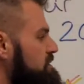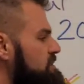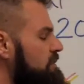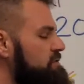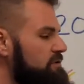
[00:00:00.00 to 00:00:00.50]

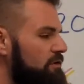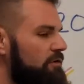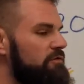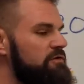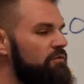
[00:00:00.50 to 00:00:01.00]

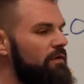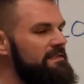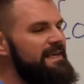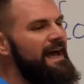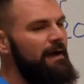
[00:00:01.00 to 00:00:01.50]
So
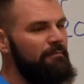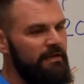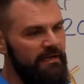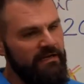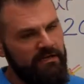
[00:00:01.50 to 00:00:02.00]
what's
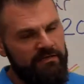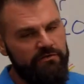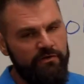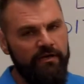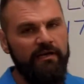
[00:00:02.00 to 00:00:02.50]
happening
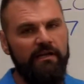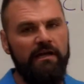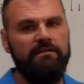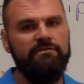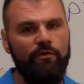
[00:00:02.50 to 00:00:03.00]
during
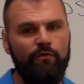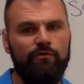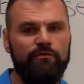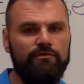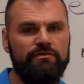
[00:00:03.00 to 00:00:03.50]
a
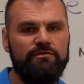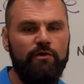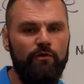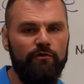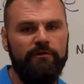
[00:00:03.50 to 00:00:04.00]
total
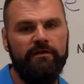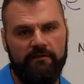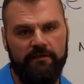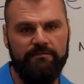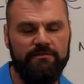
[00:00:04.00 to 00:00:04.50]
solar
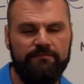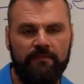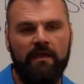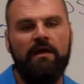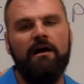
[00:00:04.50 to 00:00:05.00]
eclipse?
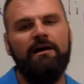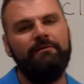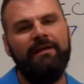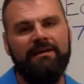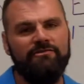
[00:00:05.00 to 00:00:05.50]

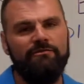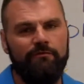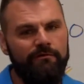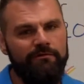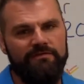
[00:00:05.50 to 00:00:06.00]
And actually,
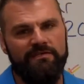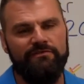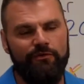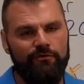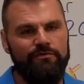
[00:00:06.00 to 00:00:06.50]
we won't see
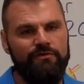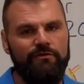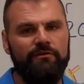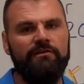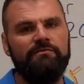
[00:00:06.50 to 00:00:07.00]
a total
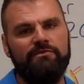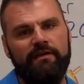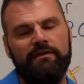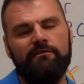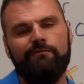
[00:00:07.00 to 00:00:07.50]
solar eclipse
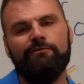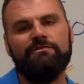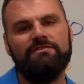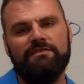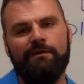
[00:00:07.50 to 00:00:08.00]
right here. We'll
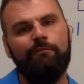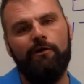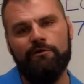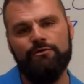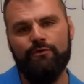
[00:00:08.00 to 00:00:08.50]
just see a
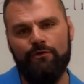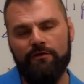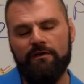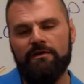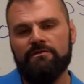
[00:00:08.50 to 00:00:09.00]

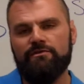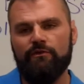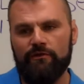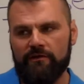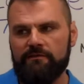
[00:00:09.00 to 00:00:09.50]
partial
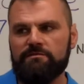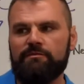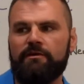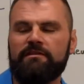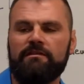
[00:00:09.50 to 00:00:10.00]
solar eclipse,
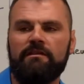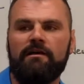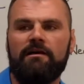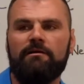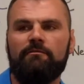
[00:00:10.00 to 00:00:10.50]
but
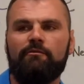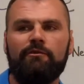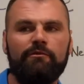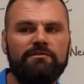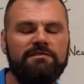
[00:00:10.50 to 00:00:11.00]

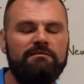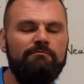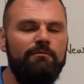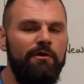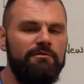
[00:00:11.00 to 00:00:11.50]
we will see
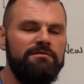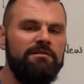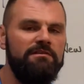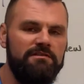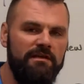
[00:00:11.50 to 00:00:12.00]
most
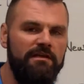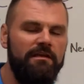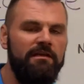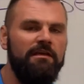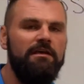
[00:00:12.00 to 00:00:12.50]
of the
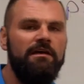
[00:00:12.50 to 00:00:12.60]
sun